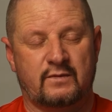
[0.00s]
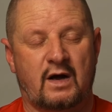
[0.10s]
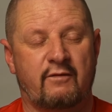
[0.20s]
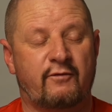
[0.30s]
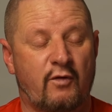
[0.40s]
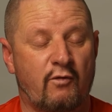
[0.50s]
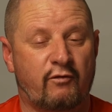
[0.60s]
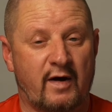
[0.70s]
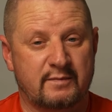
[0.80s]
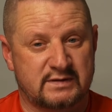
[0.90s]
a full
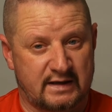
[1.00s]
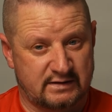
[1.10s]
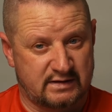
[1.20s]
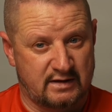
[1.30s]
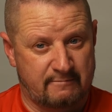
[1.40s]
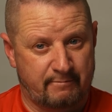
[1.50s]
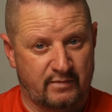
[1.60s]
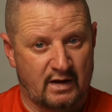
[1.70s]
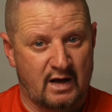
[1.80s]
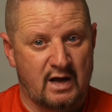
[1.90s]
frame sensor,
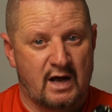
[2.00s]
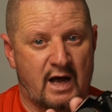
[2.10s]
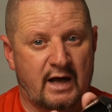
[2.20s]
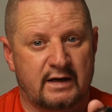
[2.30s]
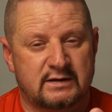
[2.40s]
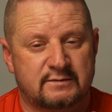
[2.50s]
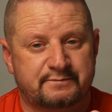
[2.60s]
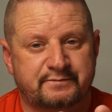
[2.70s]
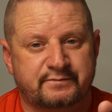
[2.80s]
and